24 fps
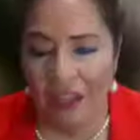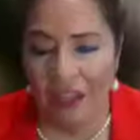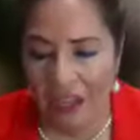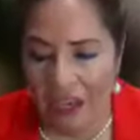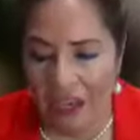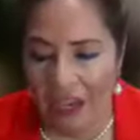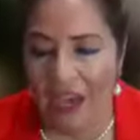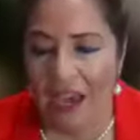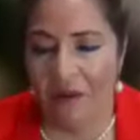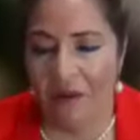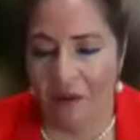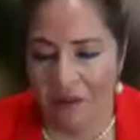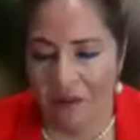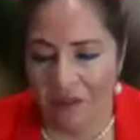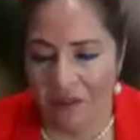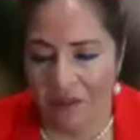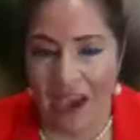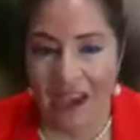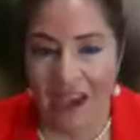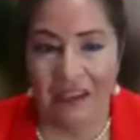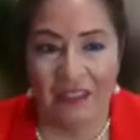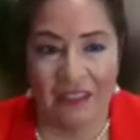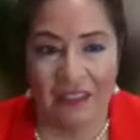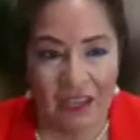And we've had
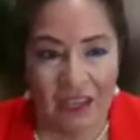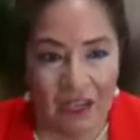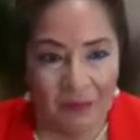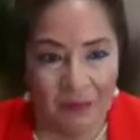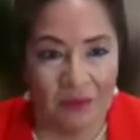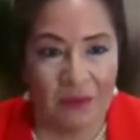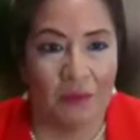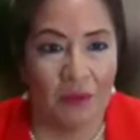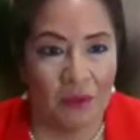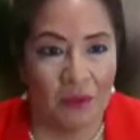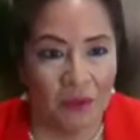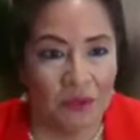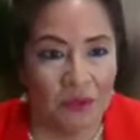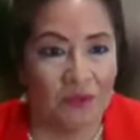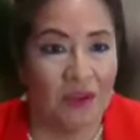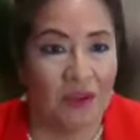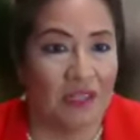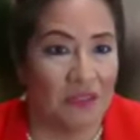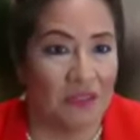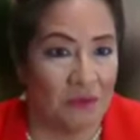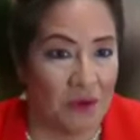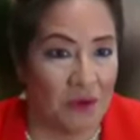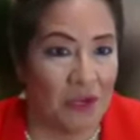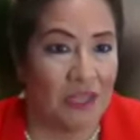some of those runs.
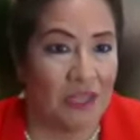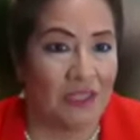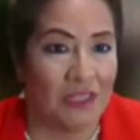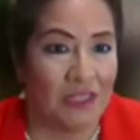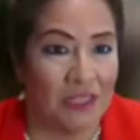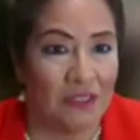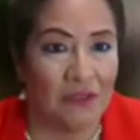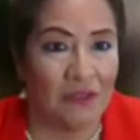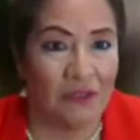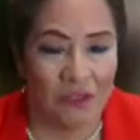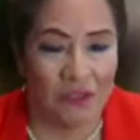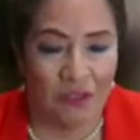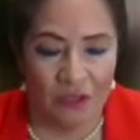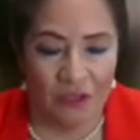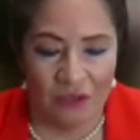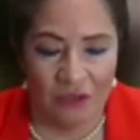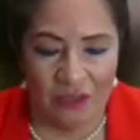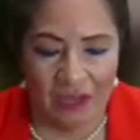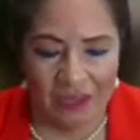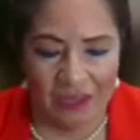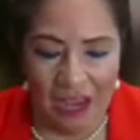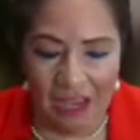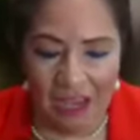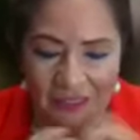We're continuing to do
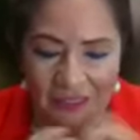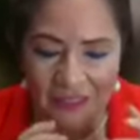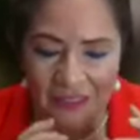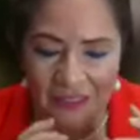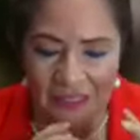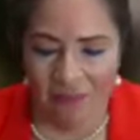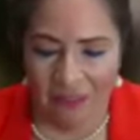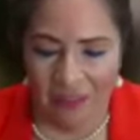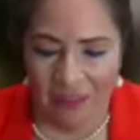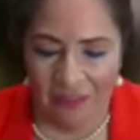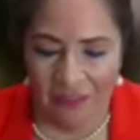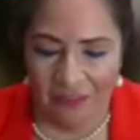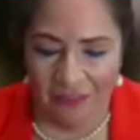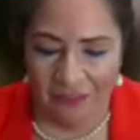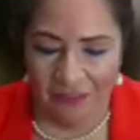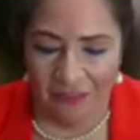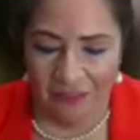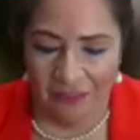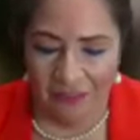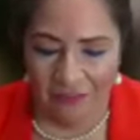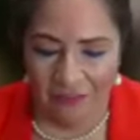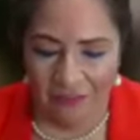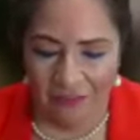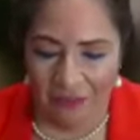that at the state
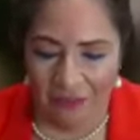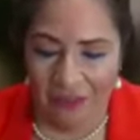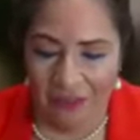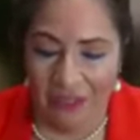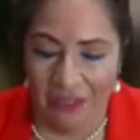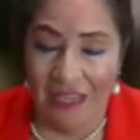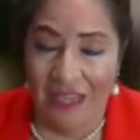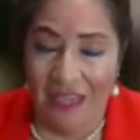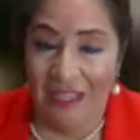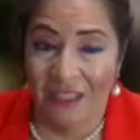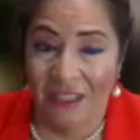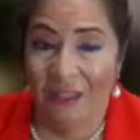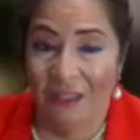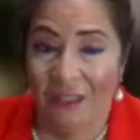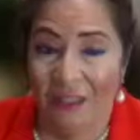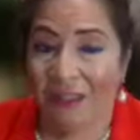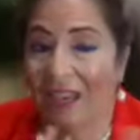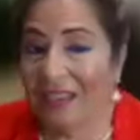legislative level.